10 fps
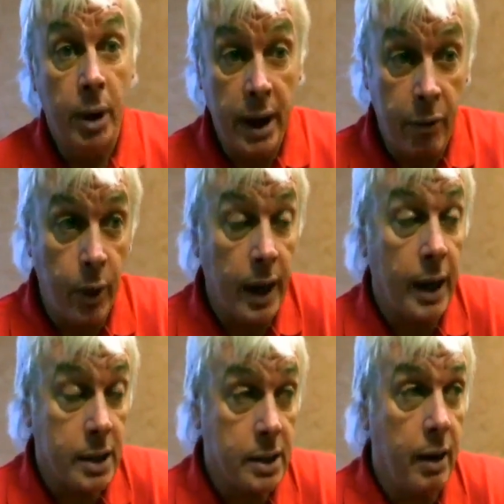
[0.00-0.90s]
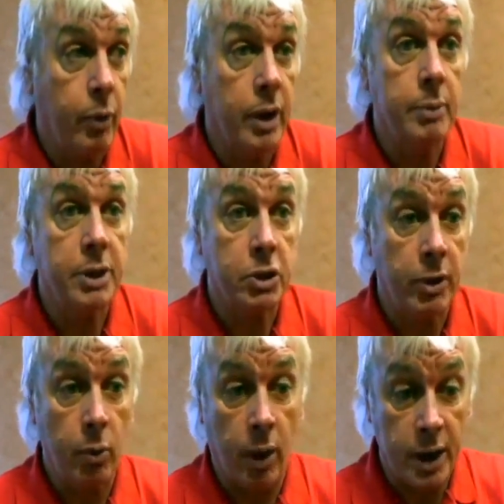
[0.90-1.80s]
But if we, like I say, if we're going to be
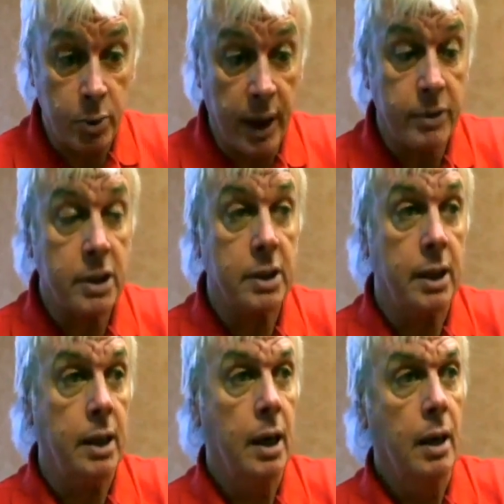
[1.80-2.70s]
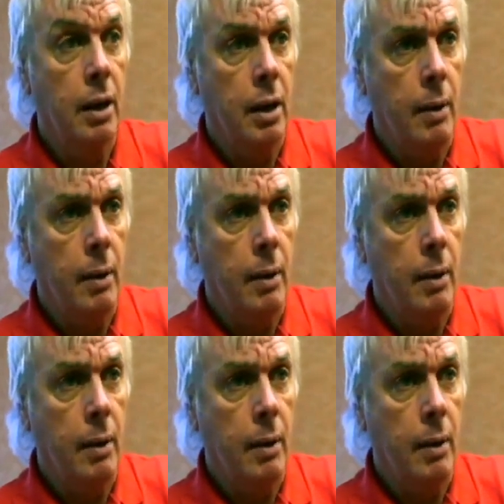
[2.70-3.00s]
streetwise, we have to see